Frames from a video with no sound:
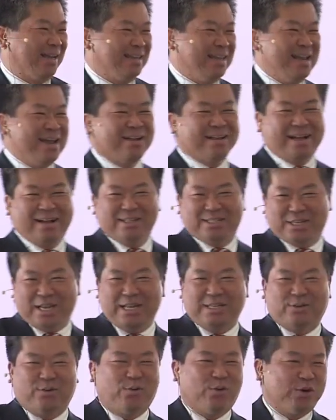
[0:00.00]
They're not going to
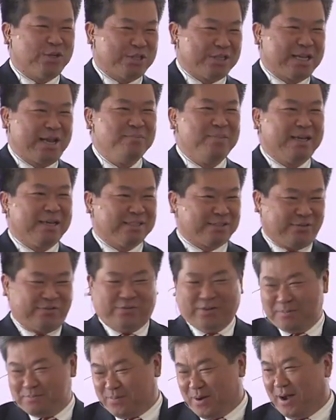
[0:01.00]
change the worship time because of
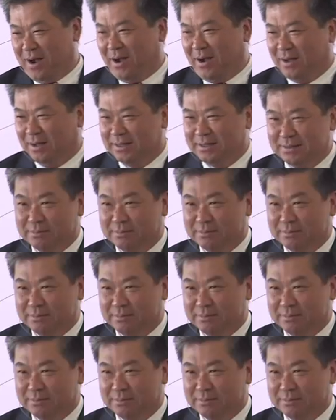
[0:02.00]
football.